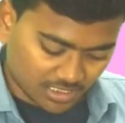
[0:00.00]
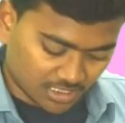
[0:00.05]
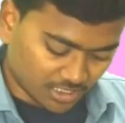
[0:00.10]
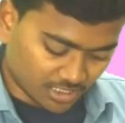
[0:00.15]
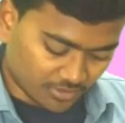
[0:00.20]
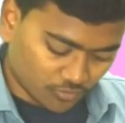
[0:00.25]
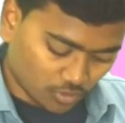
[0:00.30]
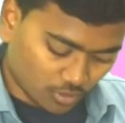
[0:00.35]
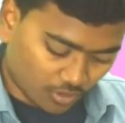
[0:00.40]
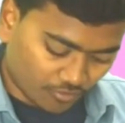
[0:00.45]
In
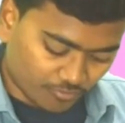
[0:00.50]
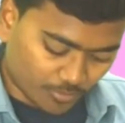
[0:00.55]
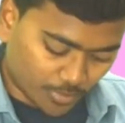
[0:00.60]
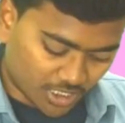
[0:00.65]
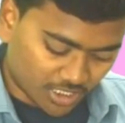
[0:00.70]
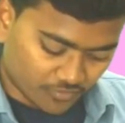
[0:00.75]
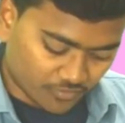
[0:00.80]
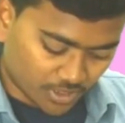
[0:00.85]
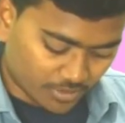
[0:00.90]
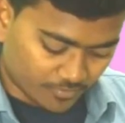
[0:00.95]
view of
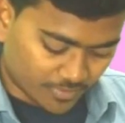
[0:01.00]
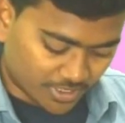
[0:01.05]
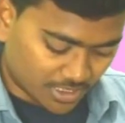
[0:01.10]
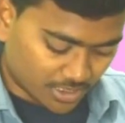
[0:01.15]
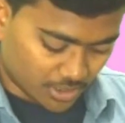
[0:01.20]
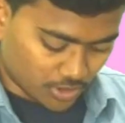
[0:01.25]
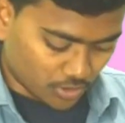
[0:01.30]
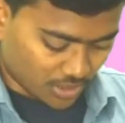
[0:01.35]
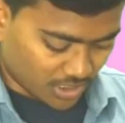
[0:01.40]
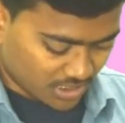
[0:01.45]
multiple
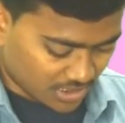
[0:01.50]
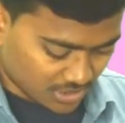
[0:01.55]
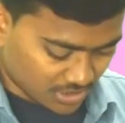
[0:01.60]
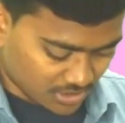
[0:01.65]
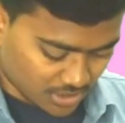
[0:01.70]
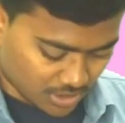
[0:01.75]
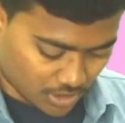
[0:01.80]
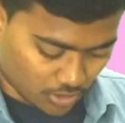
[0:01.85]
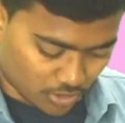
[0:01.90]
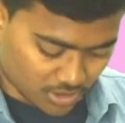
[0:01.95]
inventory locations
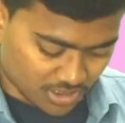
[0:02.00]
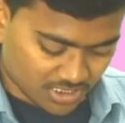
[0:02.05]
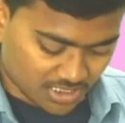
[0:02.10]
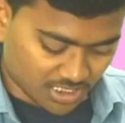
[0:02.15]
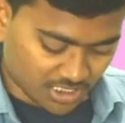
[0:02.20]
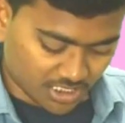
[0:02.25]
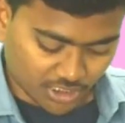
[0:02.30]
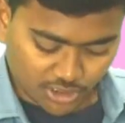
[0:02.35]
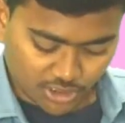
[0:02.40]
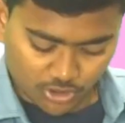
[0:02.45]
and logistic
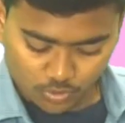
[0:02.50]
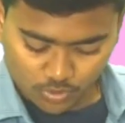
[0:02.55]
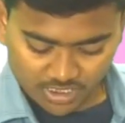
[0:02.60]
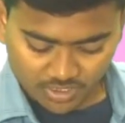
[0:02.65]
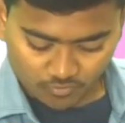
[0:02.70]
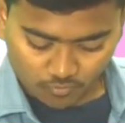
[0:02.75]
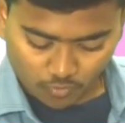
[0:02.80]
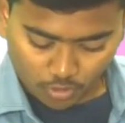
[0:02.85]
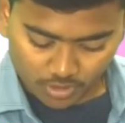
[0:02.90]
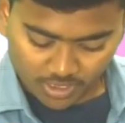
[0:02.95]
issues
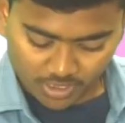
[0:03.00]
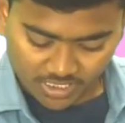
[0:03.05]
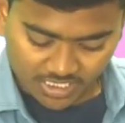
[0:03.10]
involved,